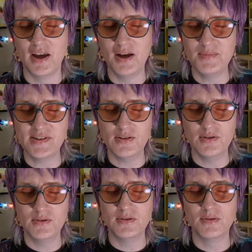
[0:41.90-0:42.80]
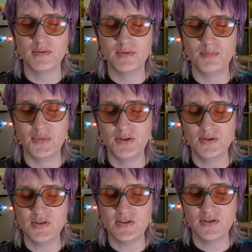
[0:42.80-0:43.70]
absolute
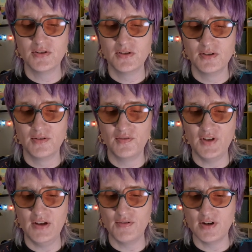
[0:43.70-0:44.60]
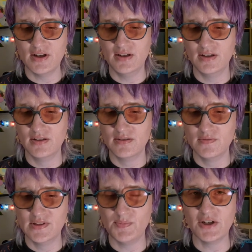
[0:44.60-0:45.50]
most favorite
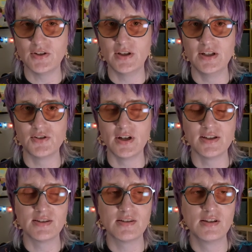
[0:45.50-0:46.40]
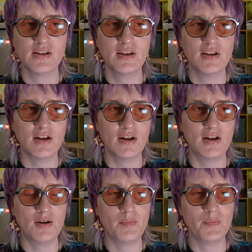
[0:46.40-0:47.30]
special interests.
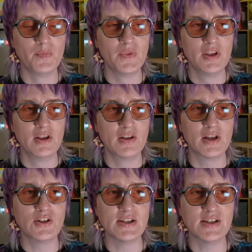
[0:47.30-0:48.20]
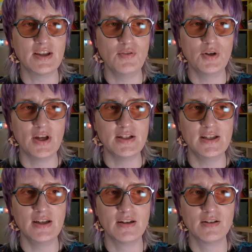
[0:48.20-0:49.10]
Um, just to give you an
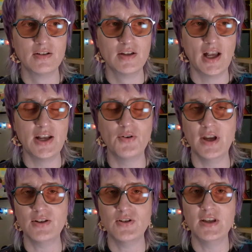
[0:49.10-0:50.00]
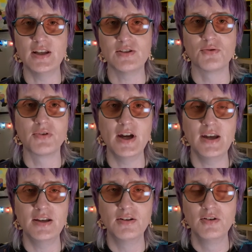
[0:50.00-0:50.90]
idea. I don't actually get to
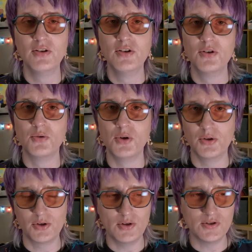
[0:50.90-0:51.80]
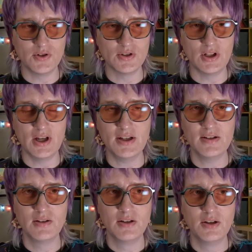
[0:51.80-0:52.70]
ride roller coasters a lot,
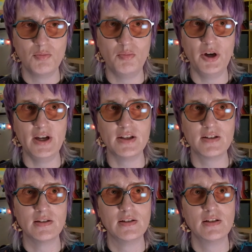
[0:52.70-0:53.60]
but